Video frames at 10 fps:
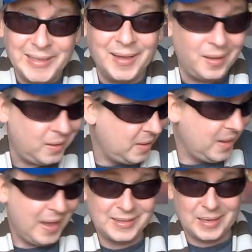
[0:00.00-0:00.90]
deal.
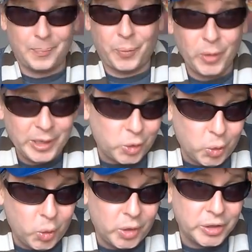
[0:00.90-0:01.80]
And some pretty
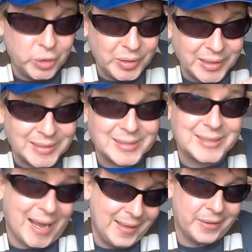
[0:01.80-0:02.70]
cool, unique
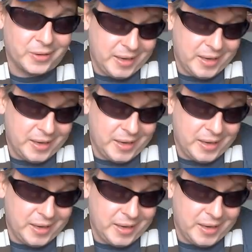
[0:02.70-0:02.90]
Skylander